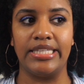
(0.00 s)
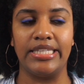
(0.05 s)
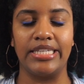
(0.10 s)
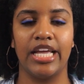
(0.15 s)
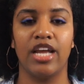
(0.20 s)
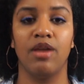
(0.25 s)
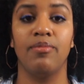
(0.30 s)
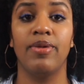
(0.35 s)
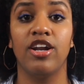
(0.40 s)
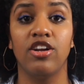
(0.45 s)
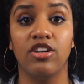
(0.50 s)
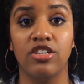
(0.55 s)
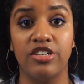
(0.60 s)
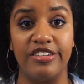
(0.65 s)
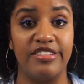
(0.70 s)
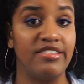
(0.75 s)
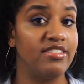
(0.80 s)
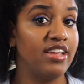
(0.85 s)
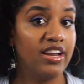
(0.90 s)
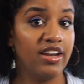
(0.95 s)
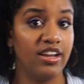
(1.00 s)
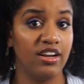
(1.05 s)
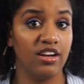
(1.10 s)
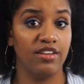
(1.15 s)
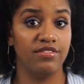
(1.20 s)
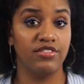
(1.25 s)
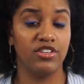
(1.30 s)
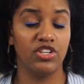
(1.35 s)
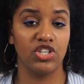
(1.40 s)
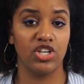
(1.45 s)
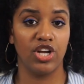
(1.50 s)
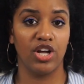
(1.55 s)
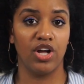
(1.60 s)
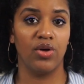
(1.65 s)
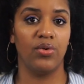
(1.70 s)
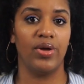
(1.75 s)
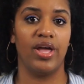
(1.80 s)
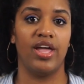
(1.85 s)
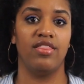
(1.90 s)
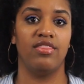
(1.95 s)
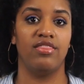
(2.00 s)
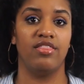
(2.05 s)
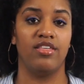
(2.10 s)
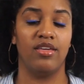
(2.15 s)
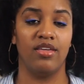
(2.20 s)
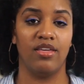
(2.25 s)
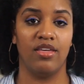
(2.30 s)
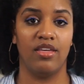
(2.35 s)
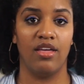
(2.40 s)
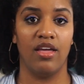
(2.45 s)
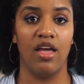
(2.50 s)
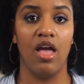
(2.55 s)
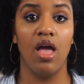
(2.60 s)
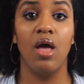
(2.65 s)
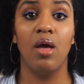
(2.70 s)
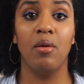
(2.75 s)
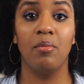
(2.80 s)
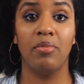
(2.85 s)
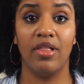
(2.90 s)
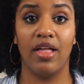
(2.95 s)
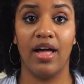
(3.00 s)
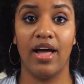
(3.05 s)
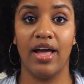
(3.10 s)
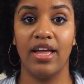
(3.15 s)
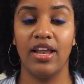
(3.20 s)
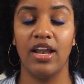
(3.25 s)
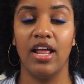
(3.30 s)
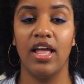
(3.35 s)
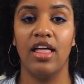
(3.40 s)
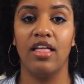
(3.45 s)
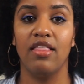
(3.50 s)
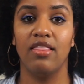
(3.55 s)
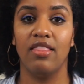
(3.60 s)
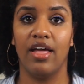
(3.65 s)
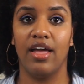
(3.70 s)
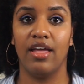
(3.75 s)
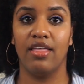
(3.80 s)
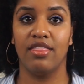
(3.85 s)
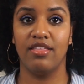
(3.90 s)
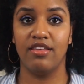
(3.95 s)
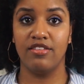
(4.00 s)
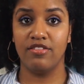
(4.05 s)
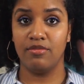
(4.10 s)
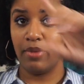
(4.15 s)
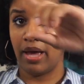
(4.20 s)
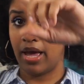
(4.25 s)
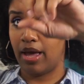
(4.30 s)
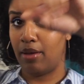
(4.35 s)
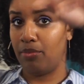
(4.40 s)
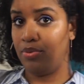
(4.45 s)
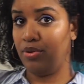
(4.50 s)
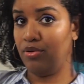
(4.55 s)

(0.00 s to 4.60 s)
get a better understanding of the show and the plot. Like this map